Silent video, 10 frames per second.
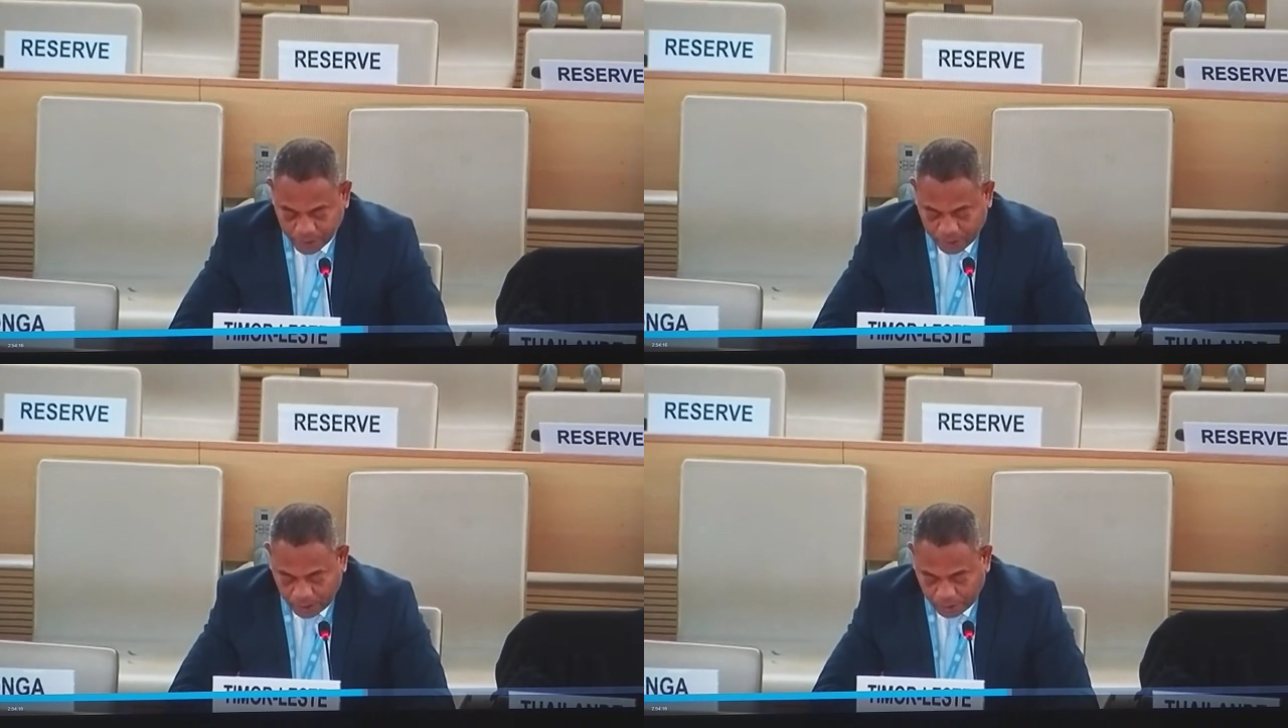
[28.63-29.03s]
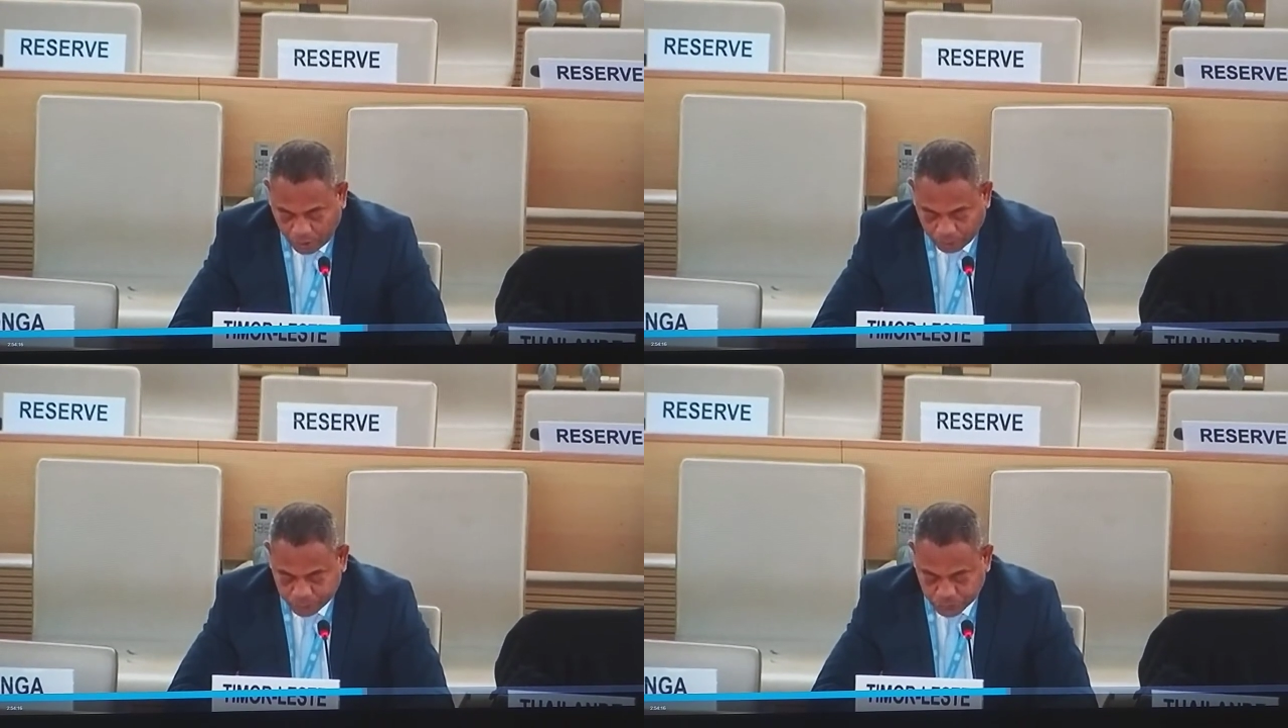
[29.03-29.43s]
and
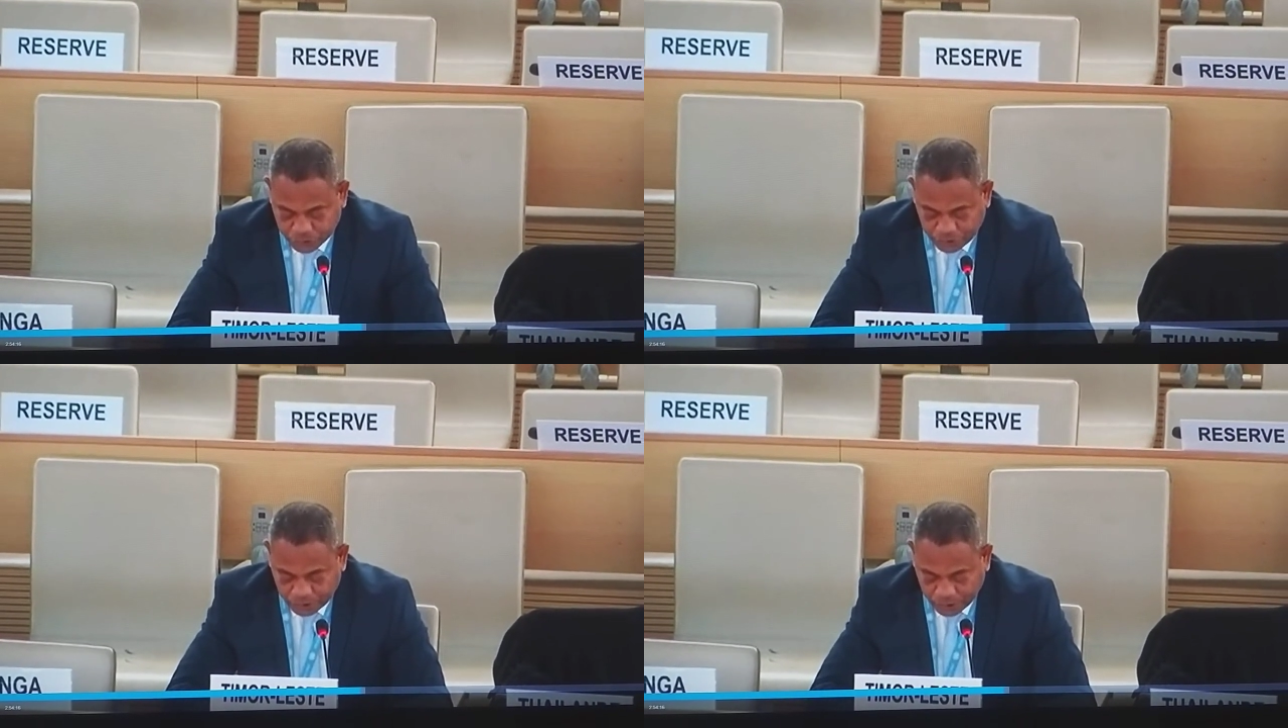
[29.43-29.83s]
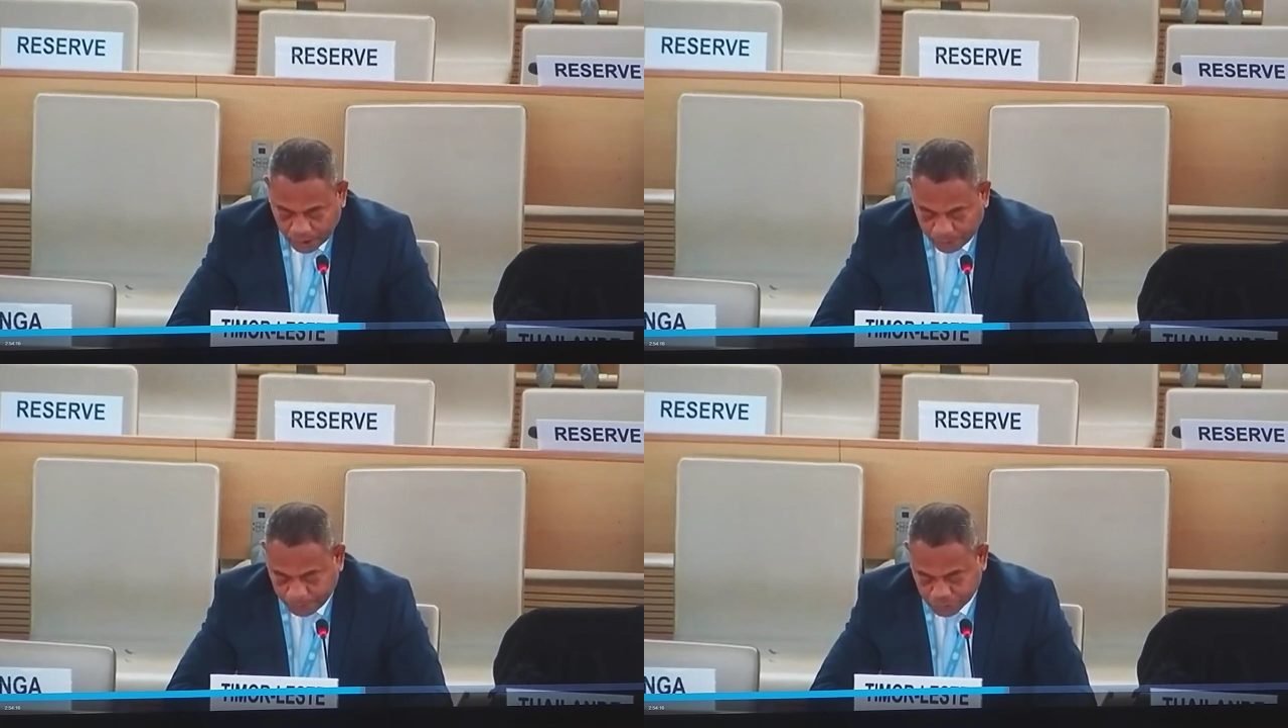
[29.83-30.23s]
hope to see
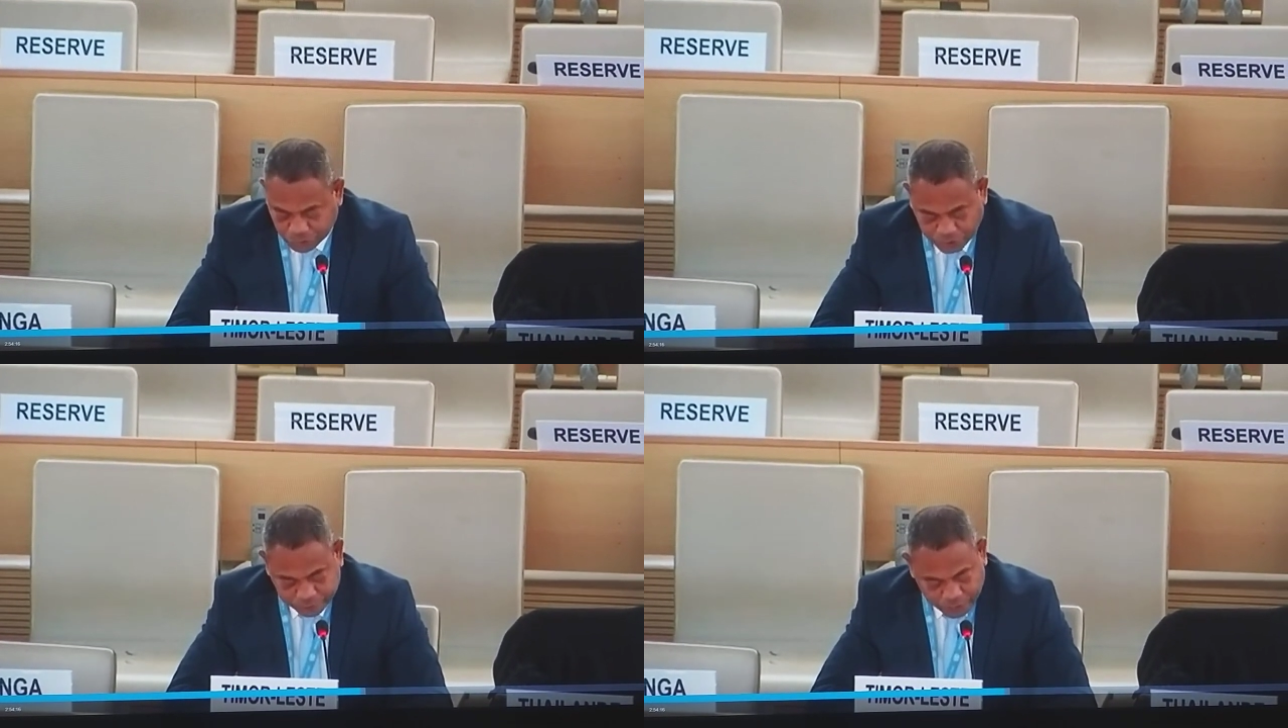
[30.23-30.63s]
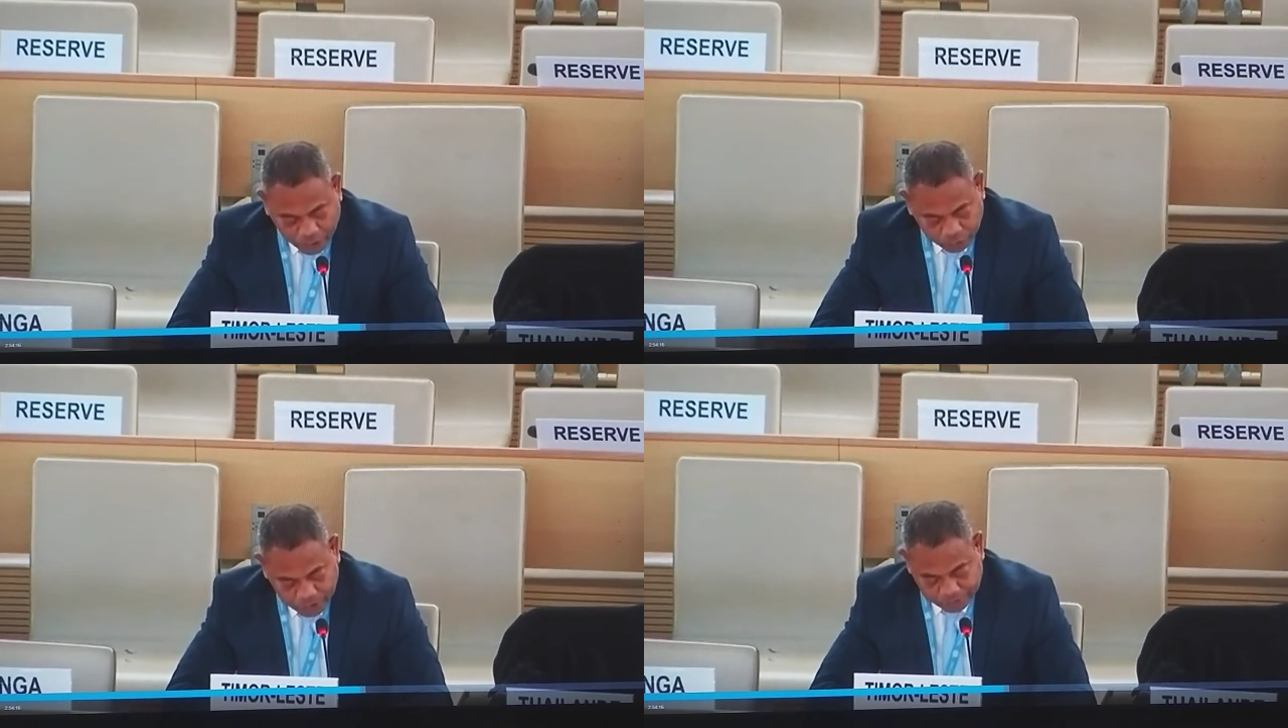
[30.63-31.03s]
a positive
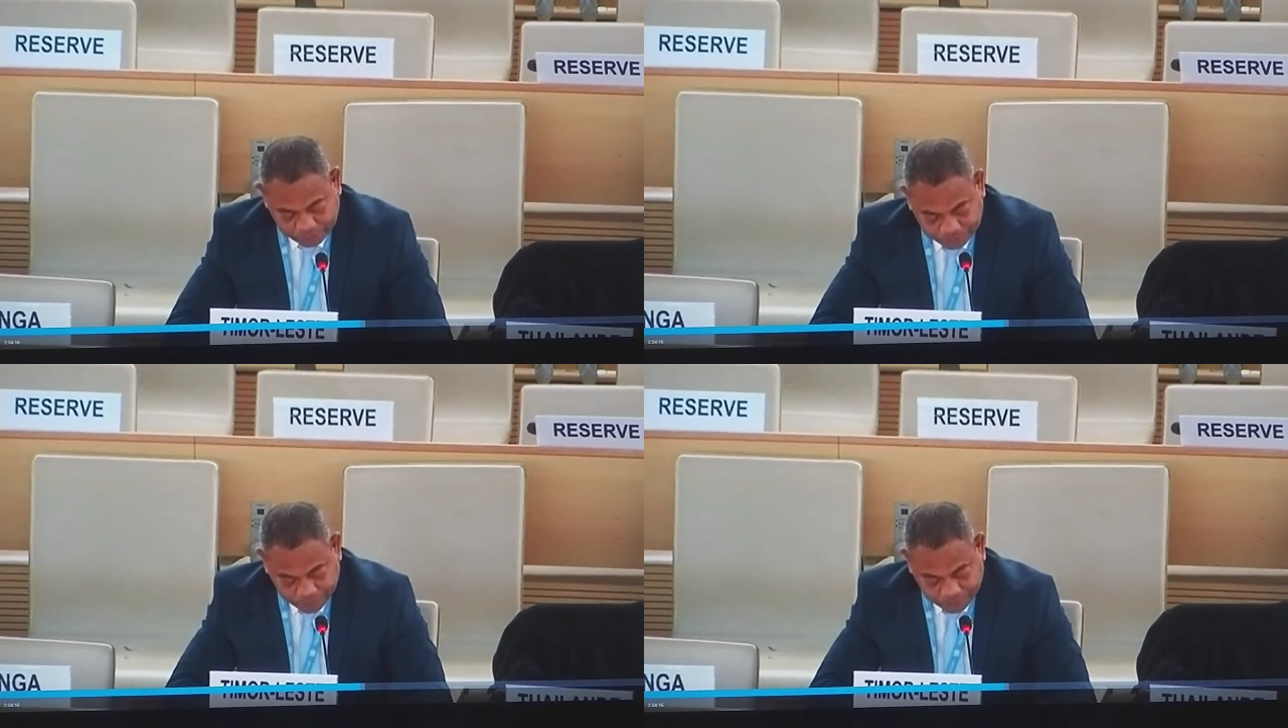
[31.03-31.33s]
outcome